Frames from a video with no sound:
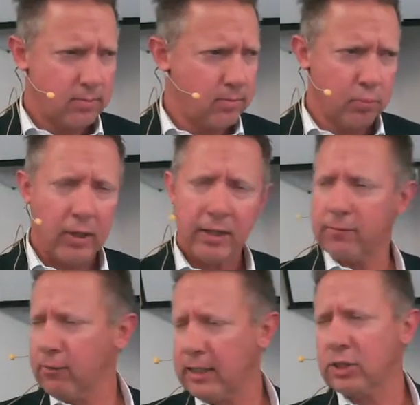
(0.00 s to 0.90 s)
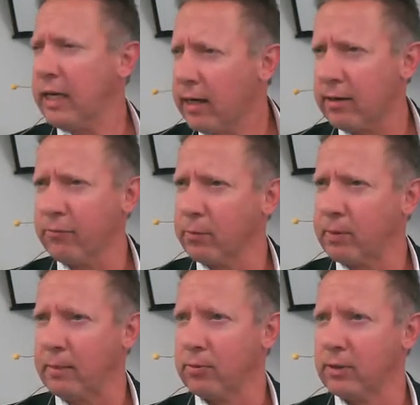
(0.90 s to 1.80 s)
breath of fresh air for
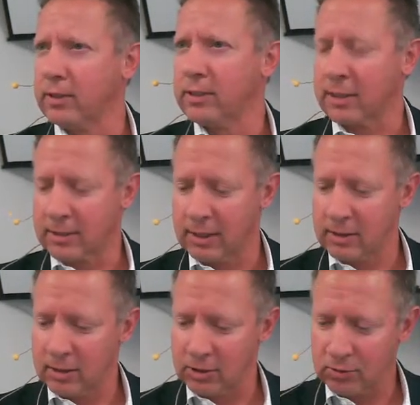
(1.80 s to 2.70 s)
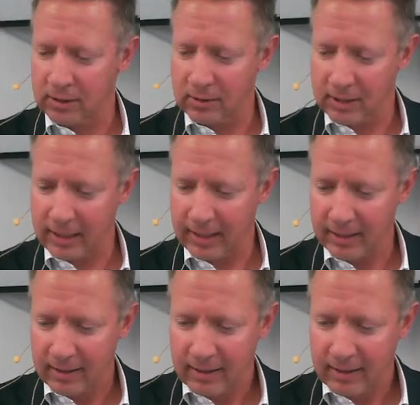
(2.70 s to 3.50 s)
people in the 16th century, okay?